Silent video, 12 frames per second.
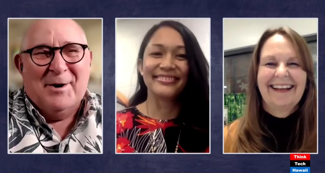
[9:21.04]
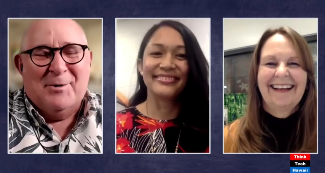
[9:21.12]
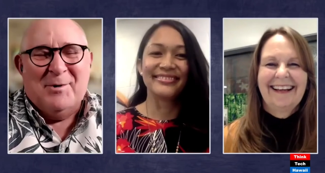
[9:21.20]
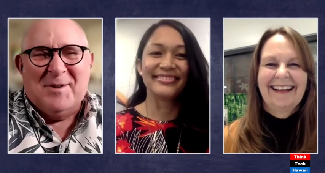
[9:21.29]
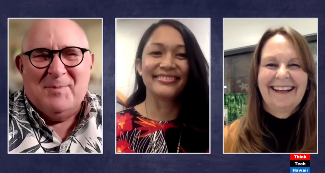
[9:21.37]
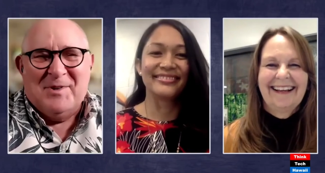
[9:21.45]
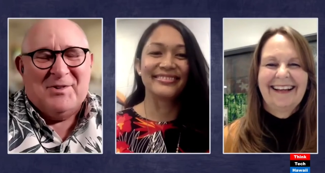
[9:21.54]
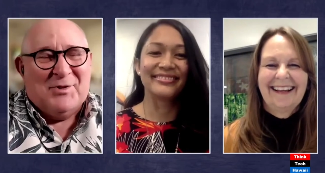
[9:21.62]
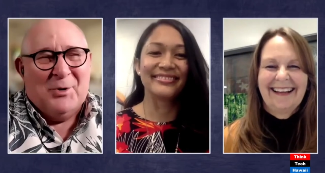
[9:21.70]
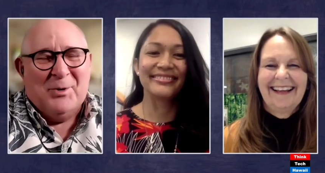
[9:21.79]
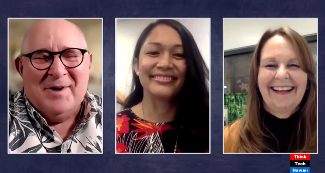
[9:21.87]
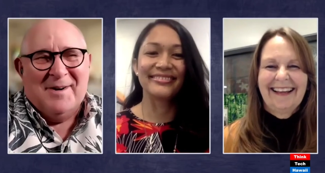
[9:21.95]
Speaker 1: a Christmas
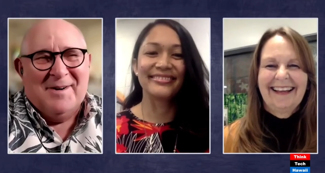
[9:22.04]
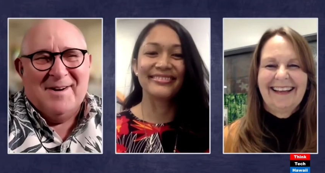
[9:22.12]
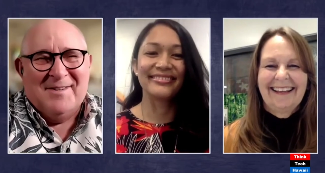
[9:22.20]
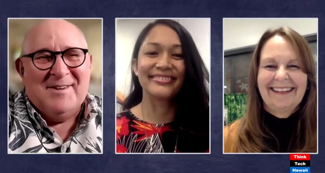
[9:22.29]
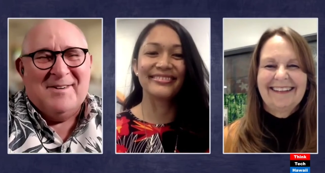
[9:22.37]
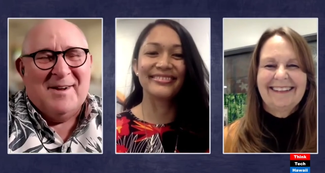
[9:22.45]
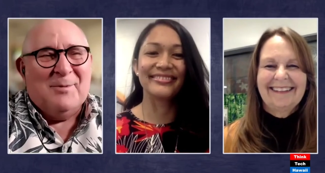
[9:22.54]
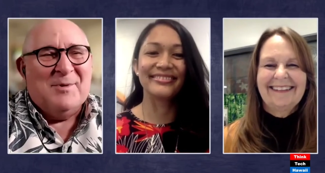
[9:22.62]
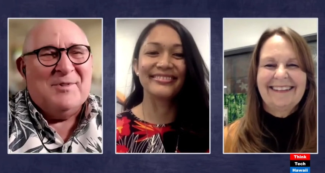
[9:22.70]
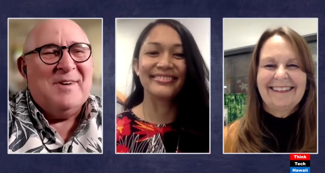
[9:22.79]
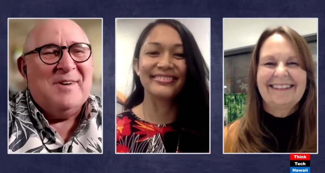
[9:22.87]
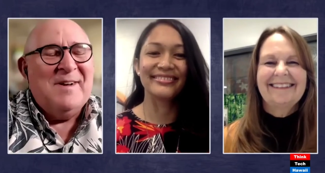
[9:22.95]
story. I, I, think that
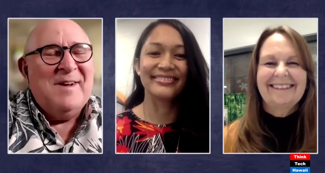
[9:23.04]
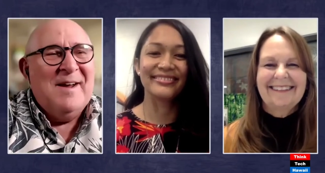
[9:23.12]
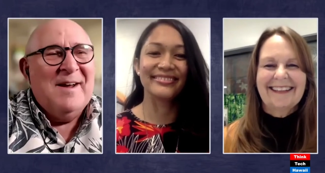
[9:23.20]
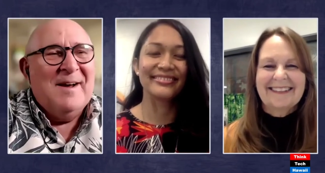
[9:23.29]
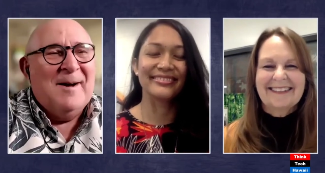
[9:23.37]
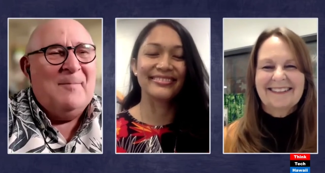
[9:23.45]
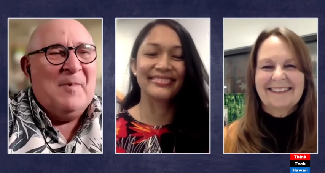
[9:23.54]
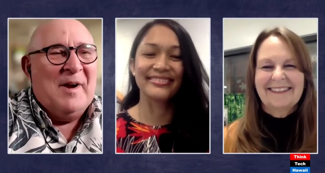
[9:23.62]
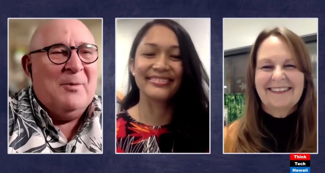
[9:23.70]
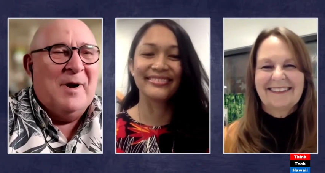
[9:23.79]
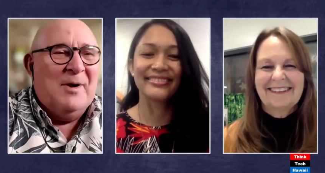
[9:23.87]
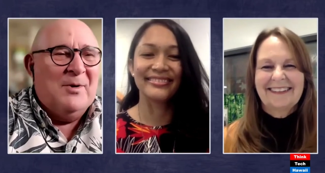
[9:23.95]
was it. Um,
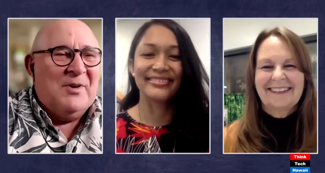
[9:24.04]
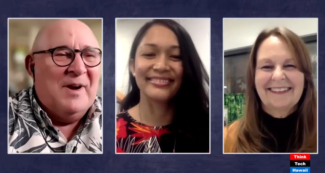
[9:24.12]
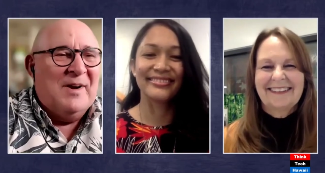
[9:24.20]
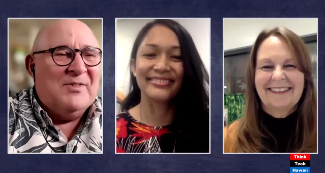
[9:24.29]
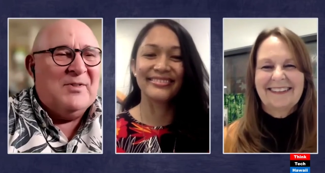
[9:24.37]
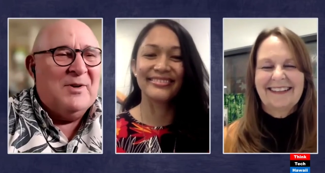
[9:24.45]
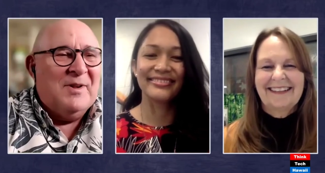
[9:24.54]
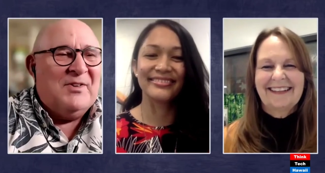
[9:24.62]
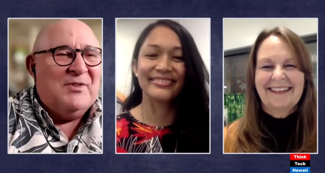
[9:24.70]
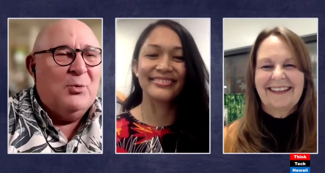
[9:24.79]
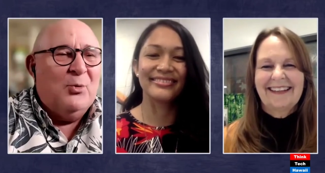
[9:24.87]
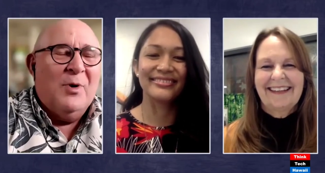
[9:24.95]
anyway, okay, so
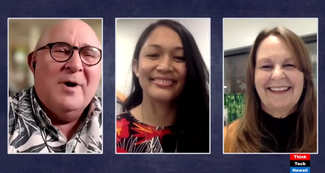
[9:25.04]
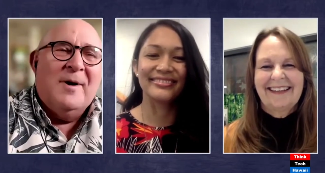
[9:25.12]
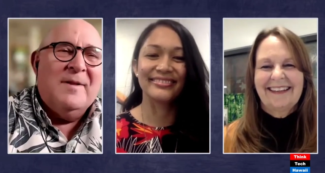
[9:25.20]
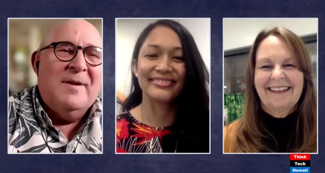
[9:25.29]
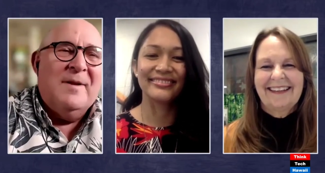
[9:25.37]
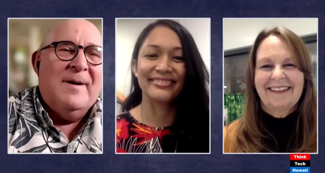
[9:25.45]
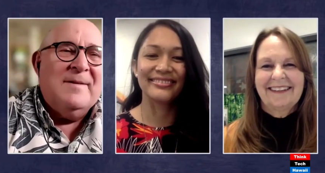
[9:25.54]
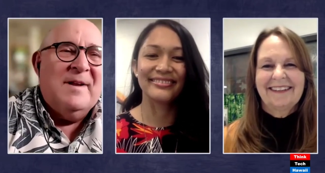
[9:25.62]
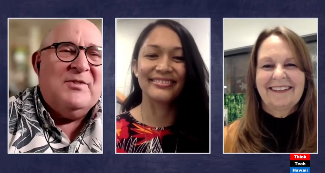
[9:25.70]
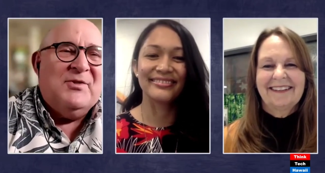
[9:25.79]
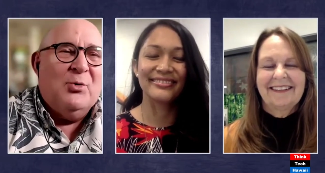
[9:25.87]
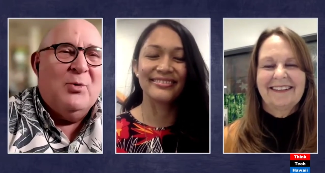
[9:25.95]
let's do a, uh,
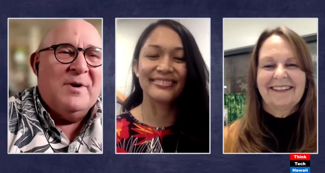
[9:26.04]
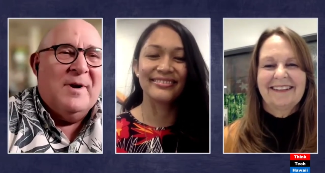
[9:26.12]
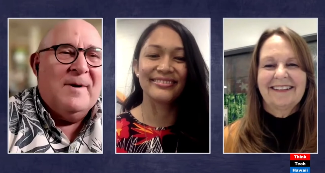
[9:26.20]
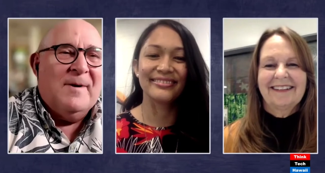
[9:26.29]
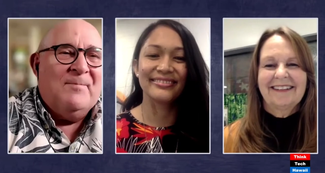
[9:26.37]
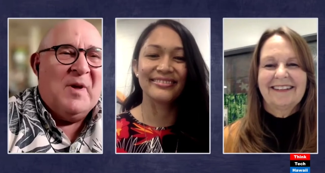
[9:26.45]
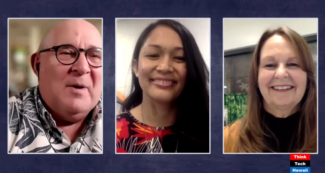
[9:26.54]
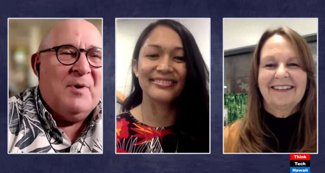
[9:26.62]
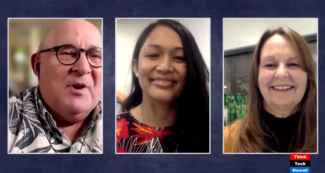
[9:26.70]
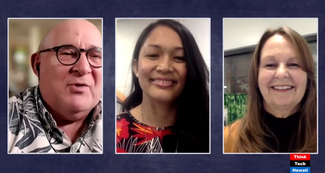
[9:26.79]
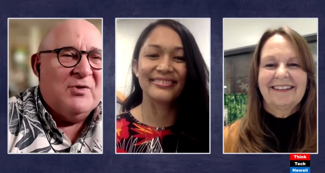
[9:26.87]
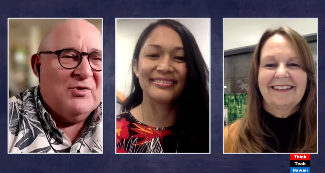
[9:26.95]
let's do a, a, a,
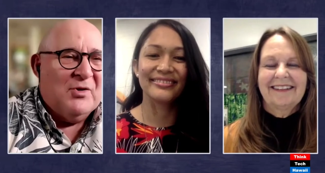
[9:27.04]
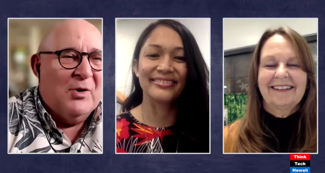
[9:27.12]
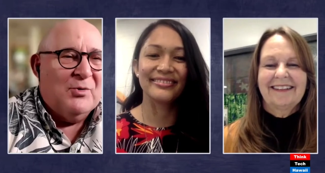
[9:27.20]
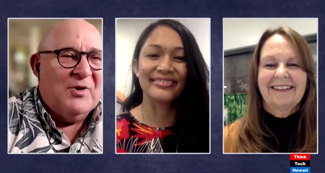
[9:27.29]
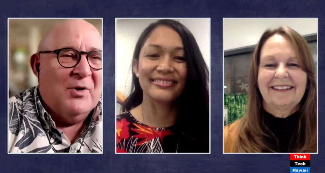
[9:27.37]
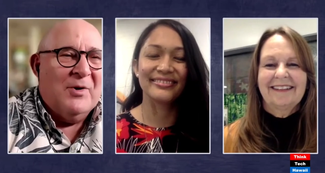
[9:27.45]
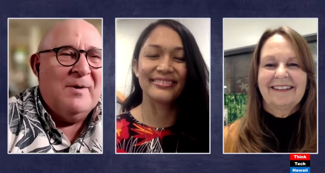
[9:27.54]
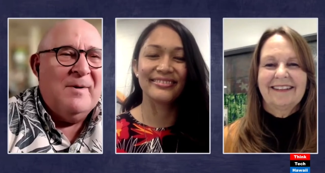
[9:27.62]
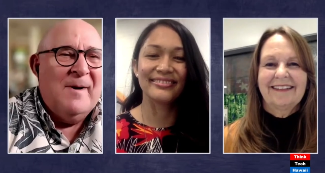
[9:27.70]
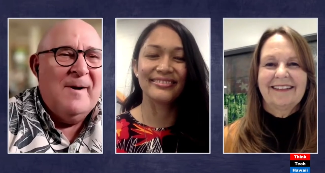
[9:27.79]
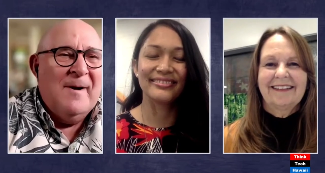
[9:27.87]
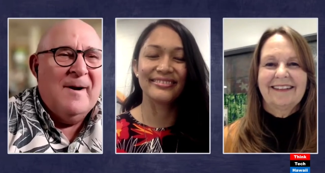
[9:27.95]
picture show, Cherry.
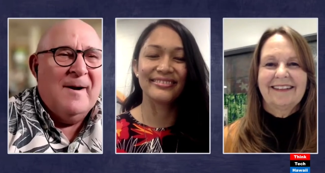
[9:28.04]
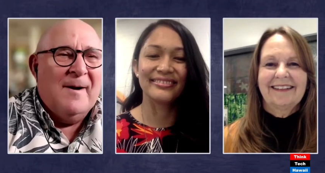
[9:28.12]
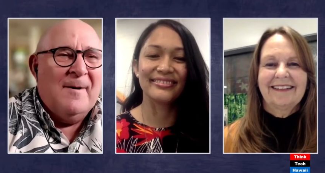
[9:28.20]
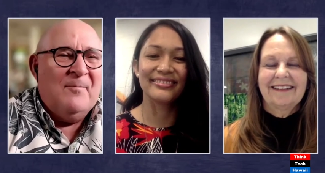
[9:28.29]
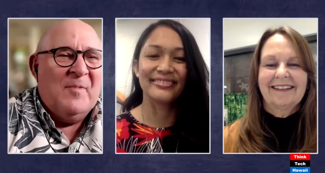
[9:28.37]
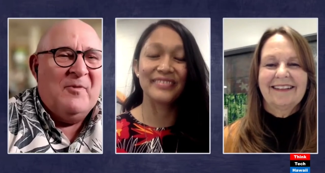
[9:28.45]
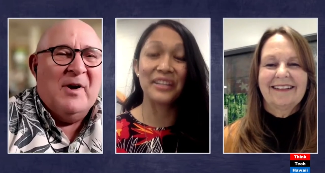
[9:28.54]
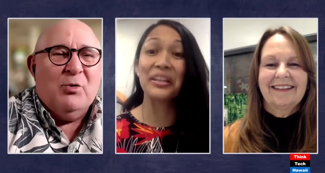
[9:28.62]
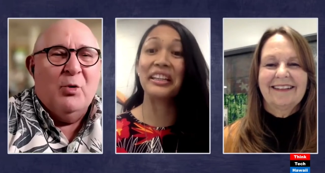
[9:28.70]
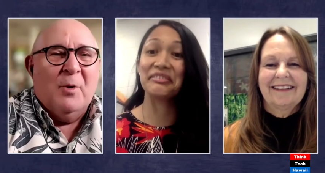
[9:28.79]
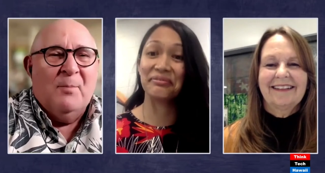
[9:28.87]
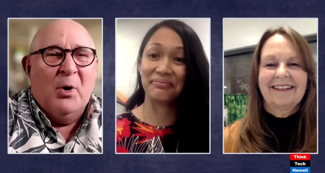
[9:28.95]
Um, in
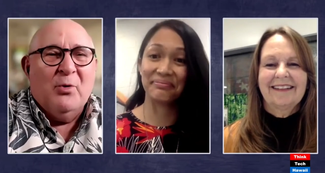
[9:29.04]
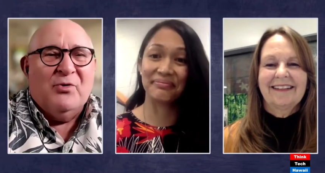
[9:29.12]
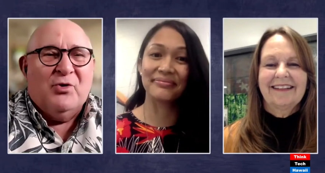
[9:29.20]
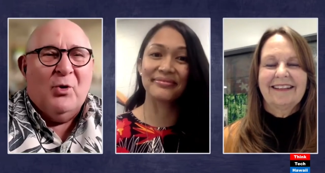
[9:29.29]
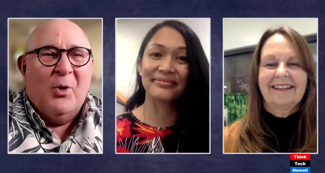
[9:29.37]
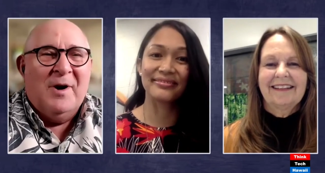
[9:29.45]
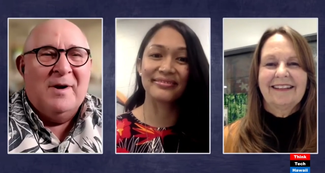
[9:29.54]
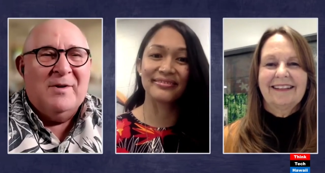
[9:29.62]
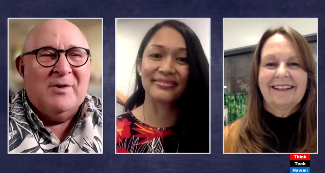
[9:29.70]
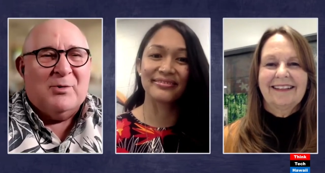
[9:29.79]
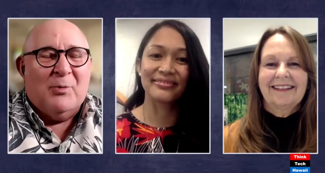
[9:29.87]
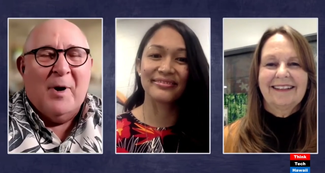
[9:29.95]
fact, you can both join and
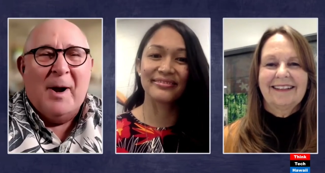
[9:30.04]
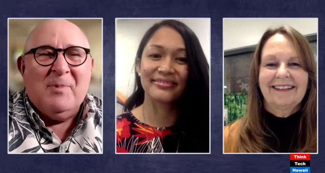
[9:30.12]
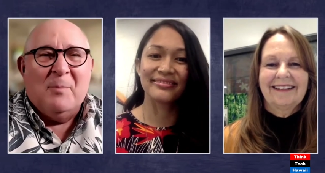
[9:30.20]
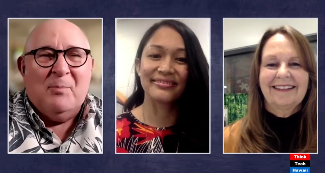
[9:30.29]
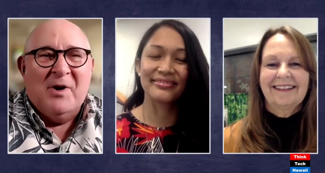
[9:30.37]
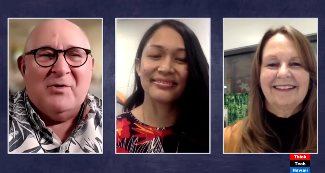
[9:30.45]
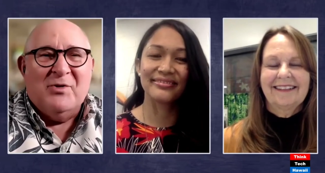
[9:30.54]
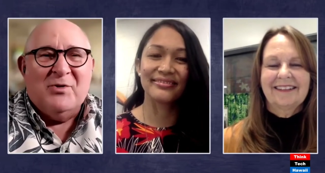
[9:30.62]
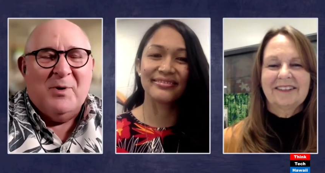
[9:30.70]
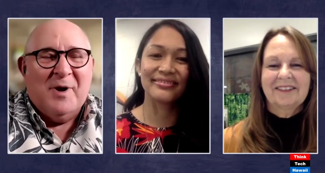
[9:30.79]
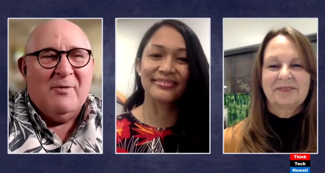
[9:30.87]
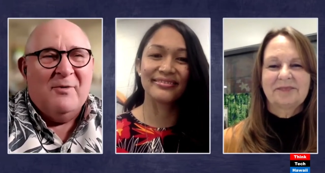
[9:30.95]
describe the
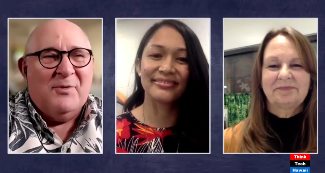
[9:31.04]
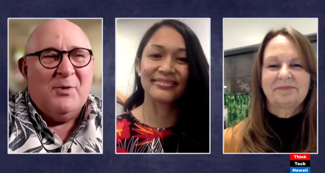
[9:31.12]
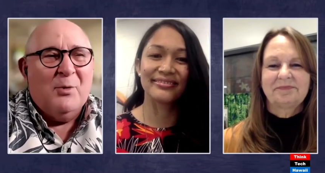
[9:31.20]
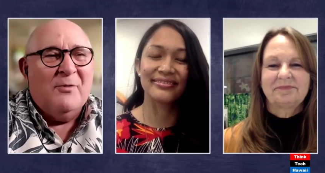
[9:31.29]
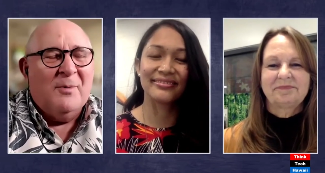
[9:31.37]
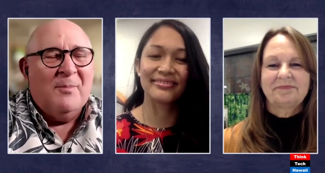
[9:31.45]
pictures. We have a few of